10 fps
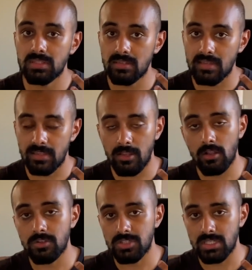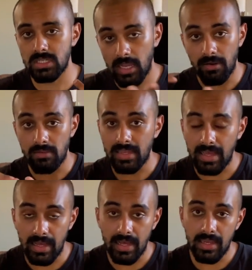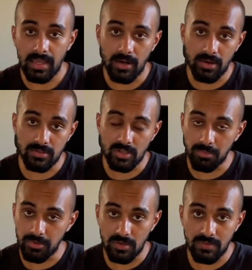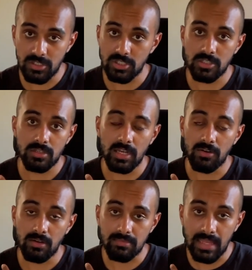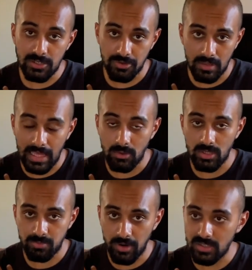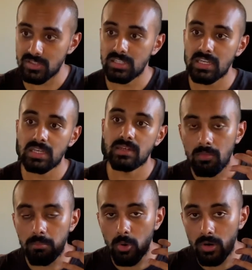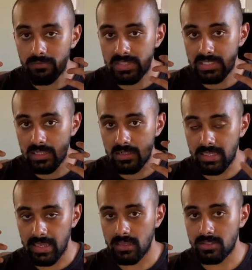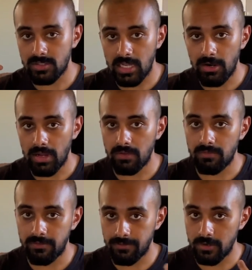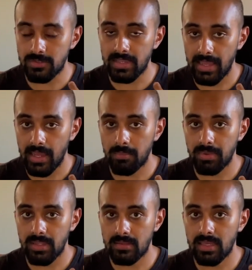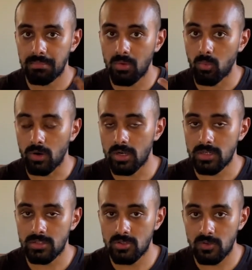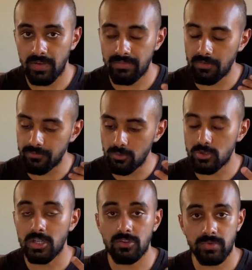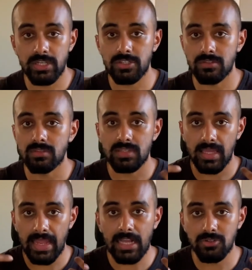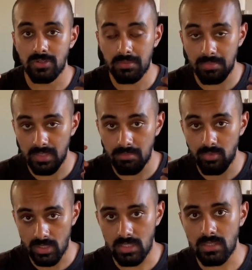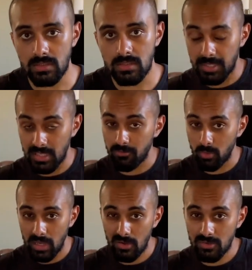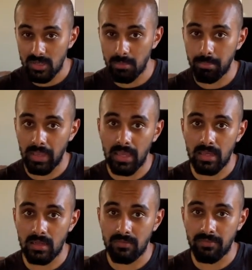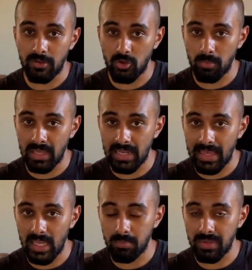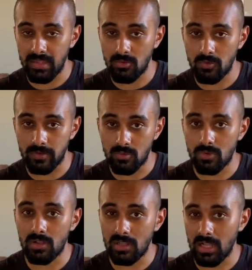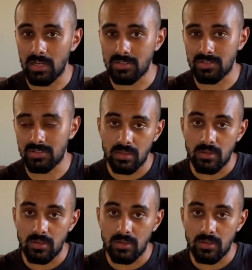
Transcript: in technology around AI, around computer vision, around natural language processing, more of these little kinks around the first AI pin can be worked so that the future iterations can actually be brilliant. But if we are to compare the humane AI pin to the Google Glass.